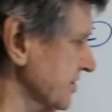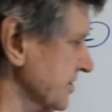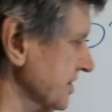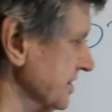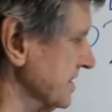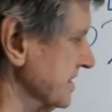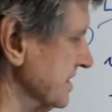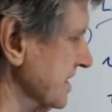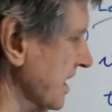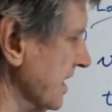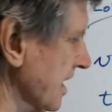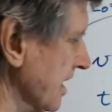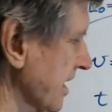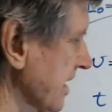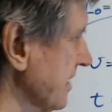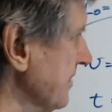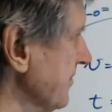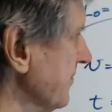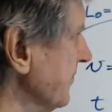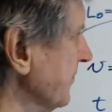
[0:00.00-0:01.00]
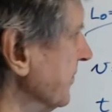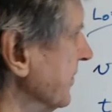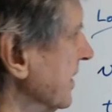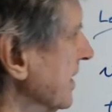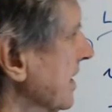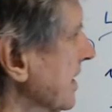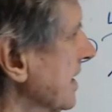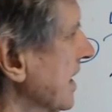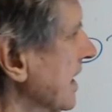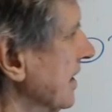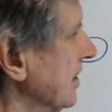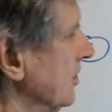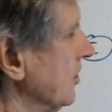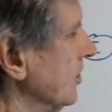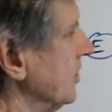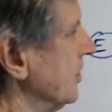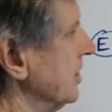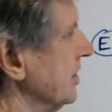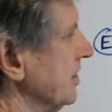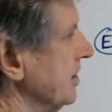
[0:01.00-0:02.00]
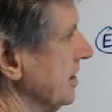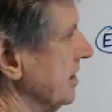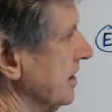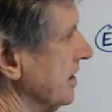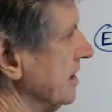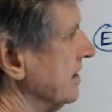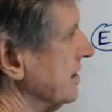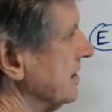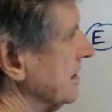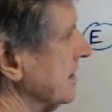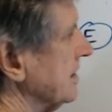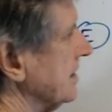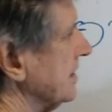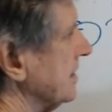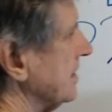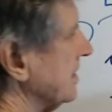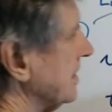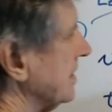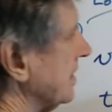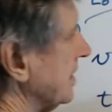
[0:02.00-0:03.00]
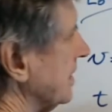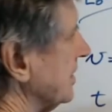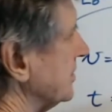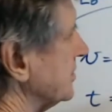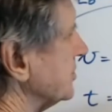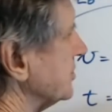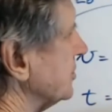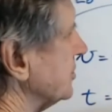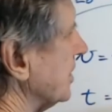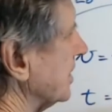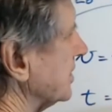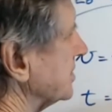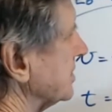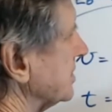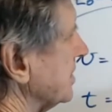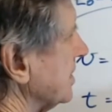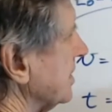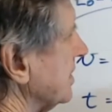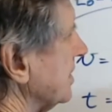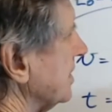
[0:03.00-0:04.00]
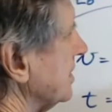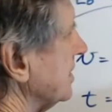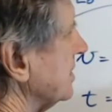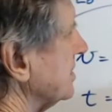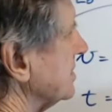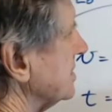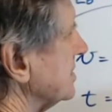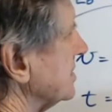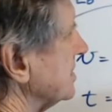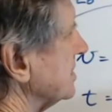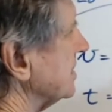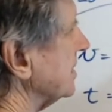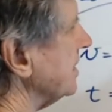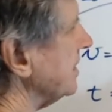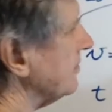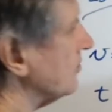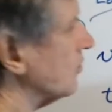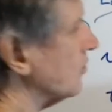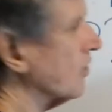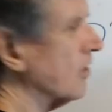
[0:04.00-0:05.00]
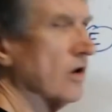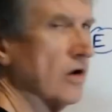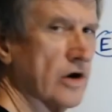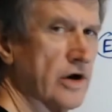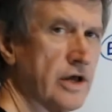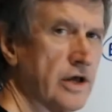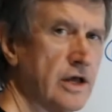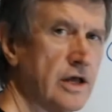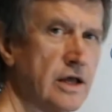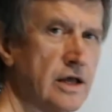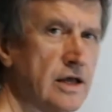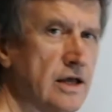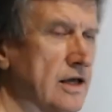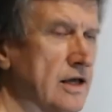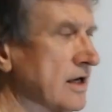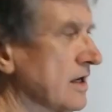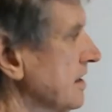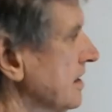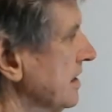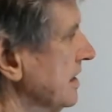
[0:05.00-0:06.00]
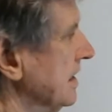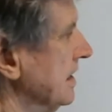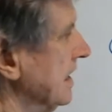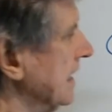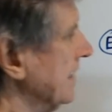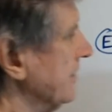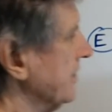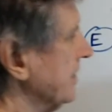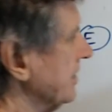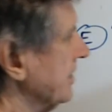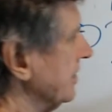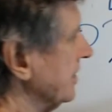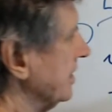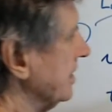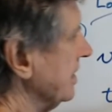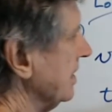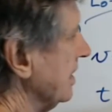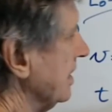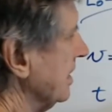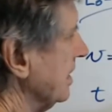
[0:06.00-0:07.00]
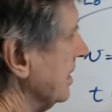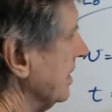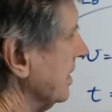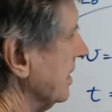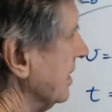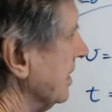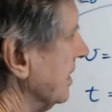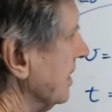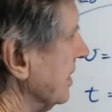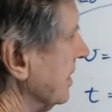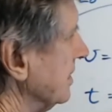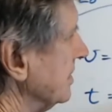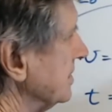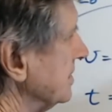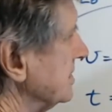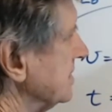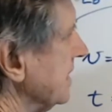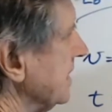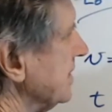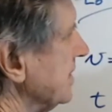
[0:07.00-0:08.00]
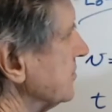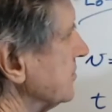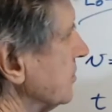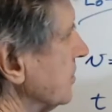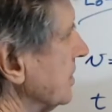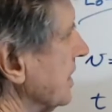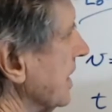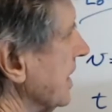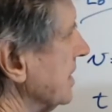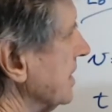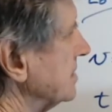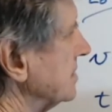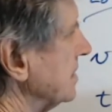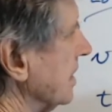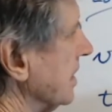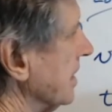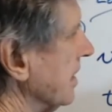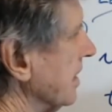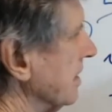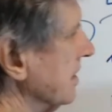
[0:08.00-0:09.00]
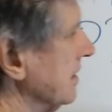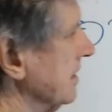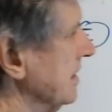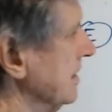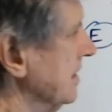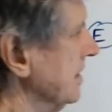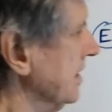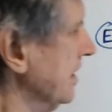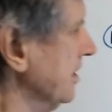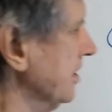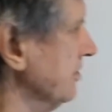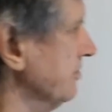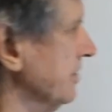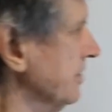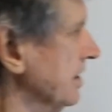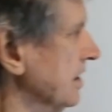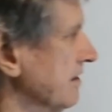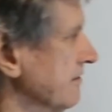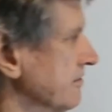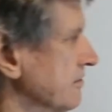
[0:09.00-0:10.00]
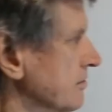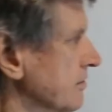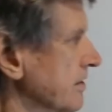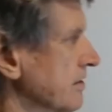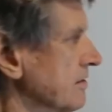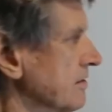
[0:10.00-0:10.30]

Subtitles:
say a light year is just cy, and then the c's would cancel out and you'd be left with